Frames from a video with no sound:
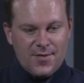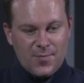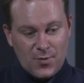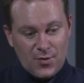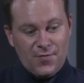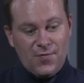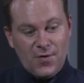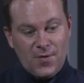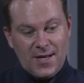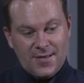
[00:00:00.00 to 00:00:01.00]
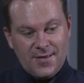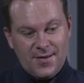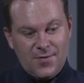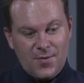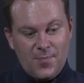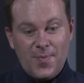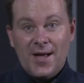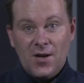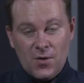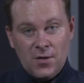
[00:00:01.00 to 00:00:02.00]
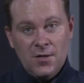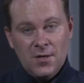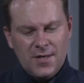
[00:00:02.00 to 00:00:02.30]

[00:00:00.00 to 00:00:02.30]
the beautiful Roleta Lebelo.